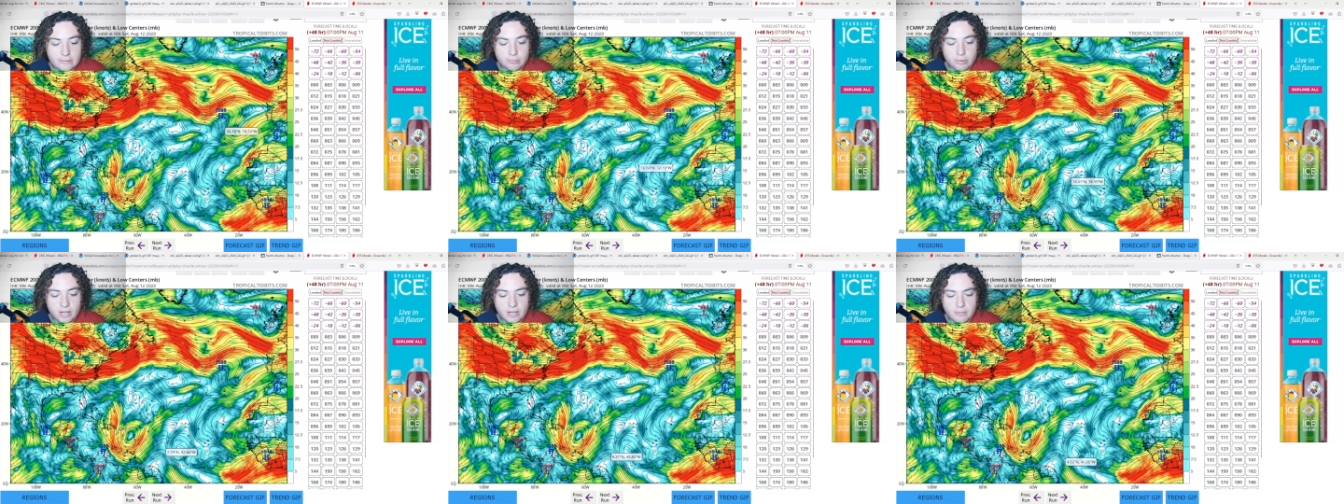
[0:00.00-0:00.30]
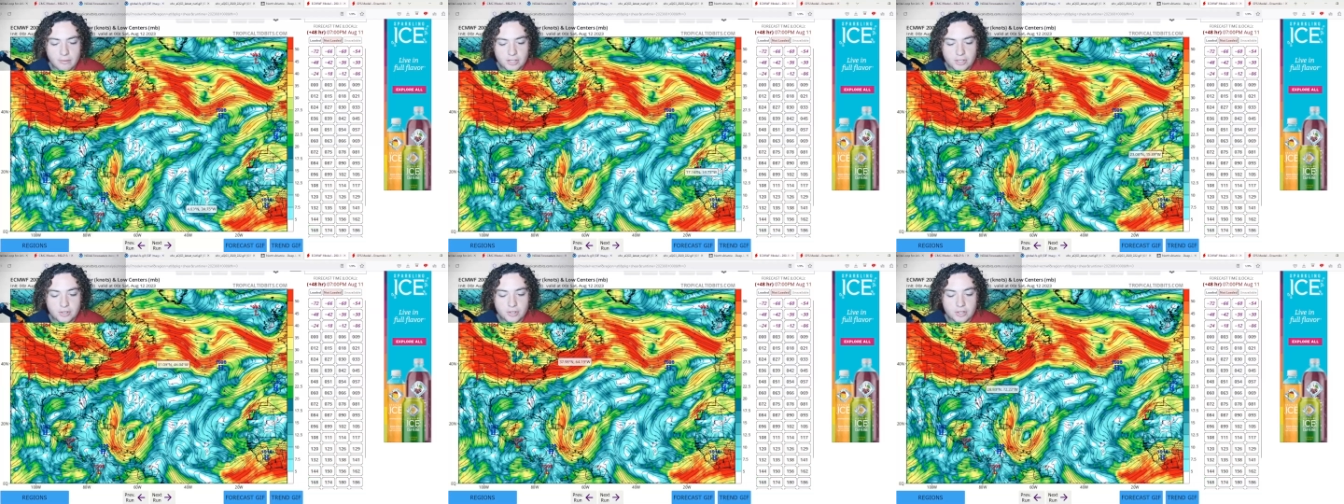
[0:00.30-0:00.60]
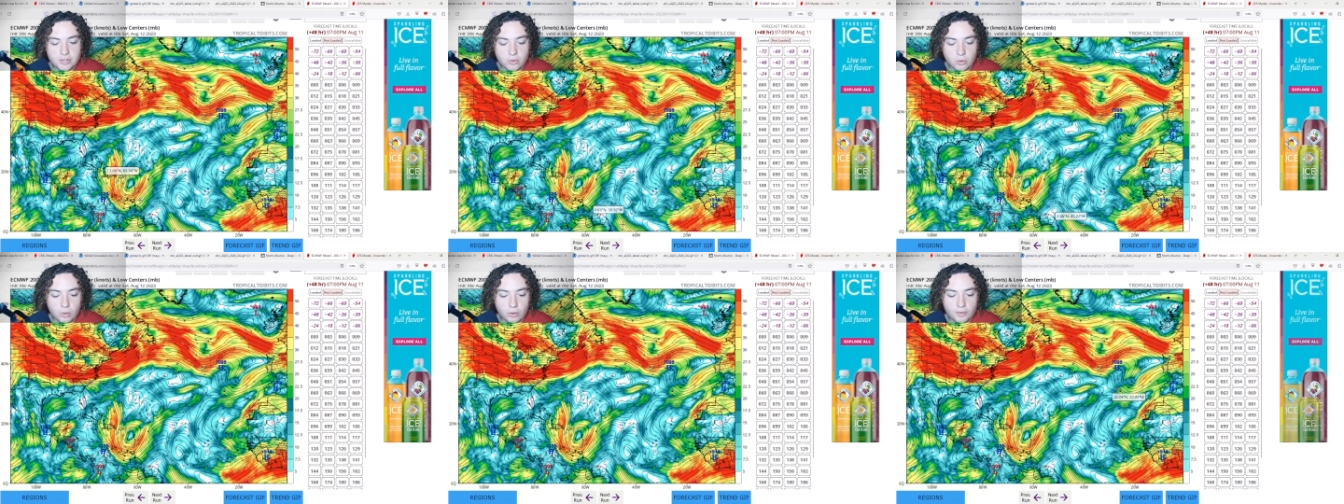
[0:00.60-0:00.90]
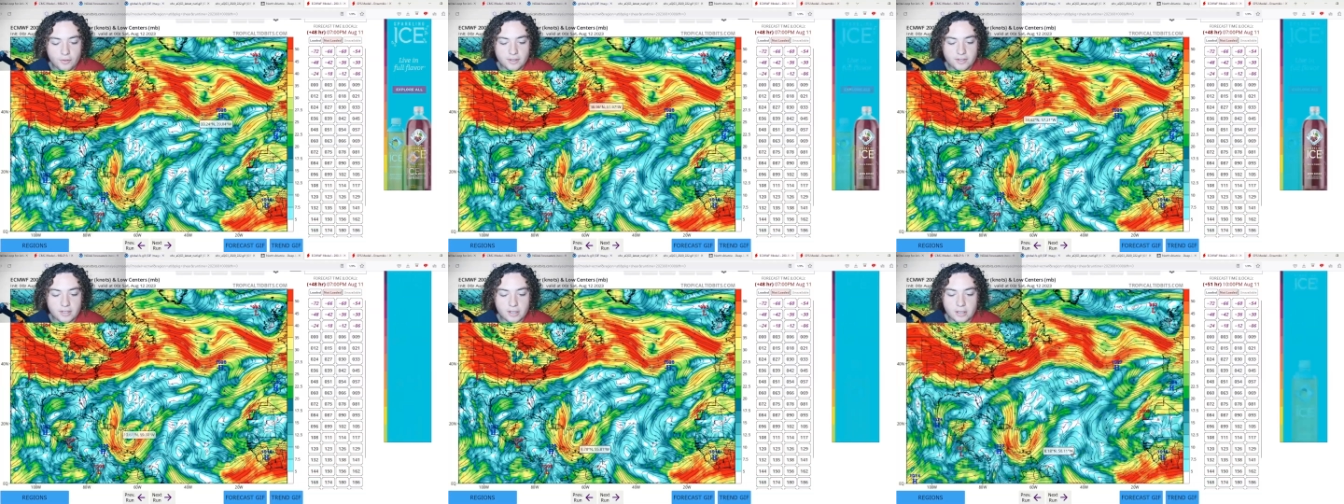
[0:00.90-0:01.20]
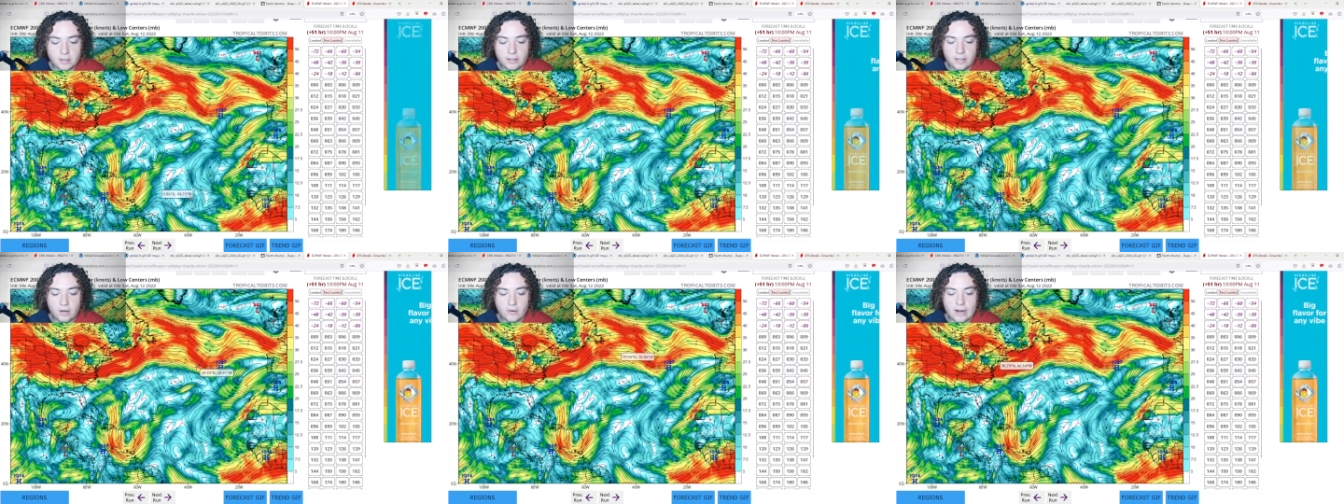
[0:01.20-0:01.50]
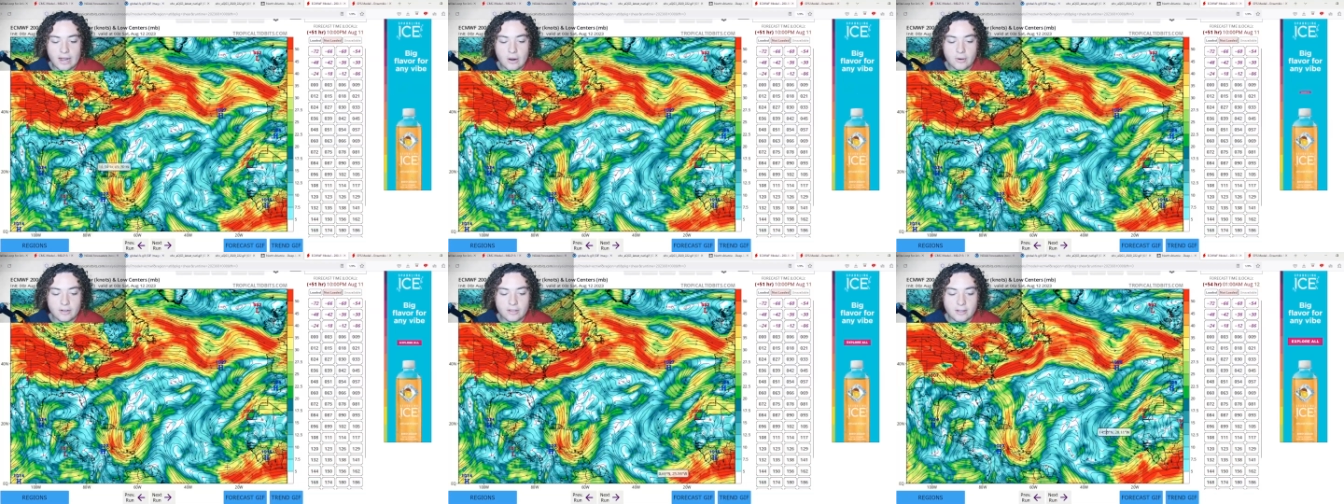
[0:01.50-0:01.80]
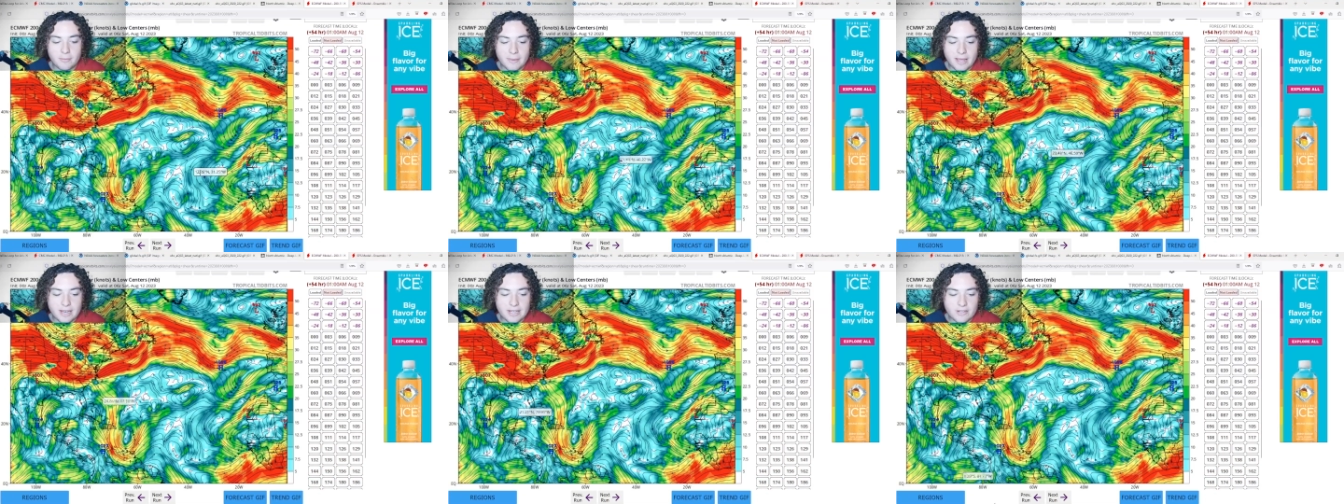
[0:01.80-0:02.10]
pretty much this whole thing to clear out in
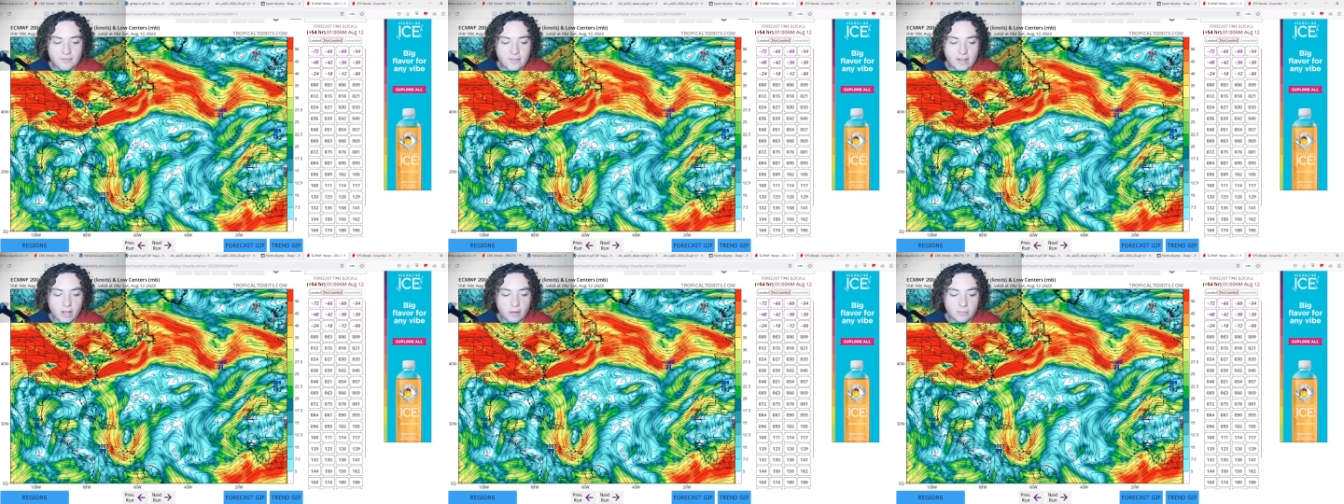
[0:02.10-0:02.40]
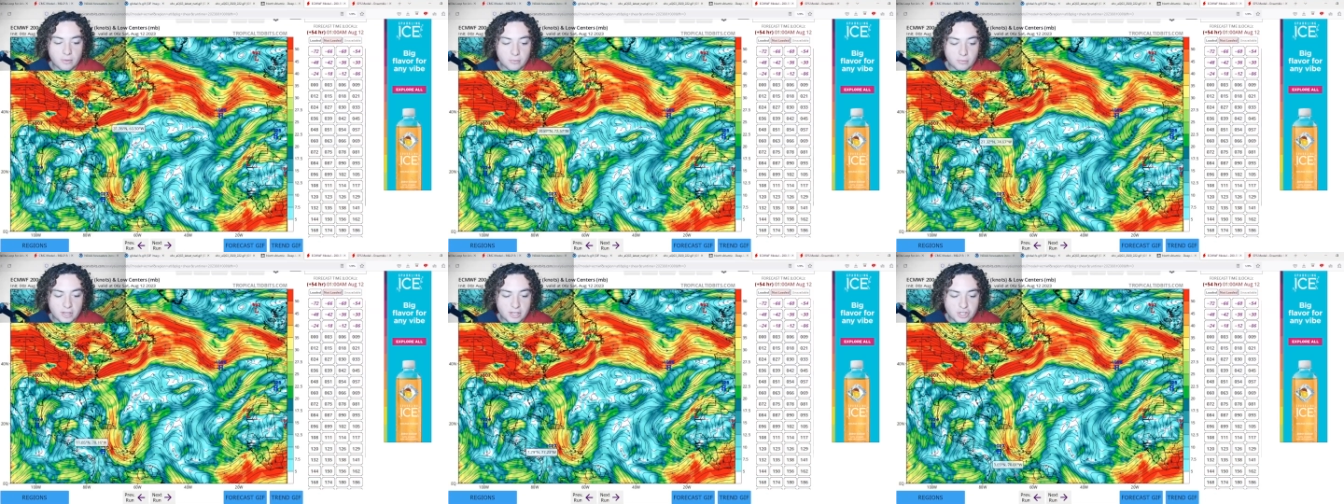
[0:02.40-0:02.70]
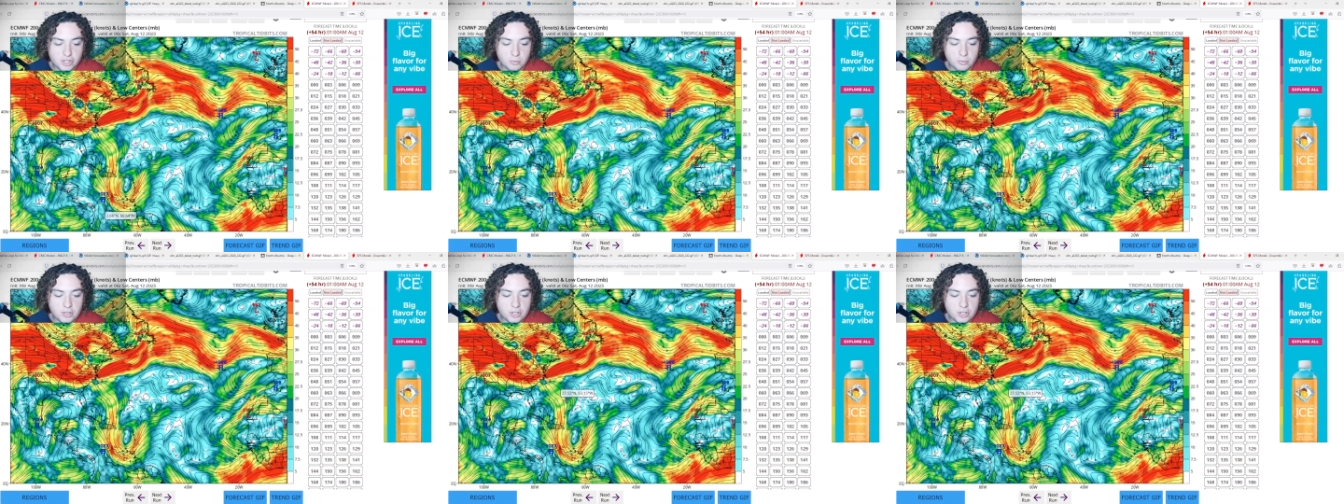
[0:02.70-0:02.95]
the main development region.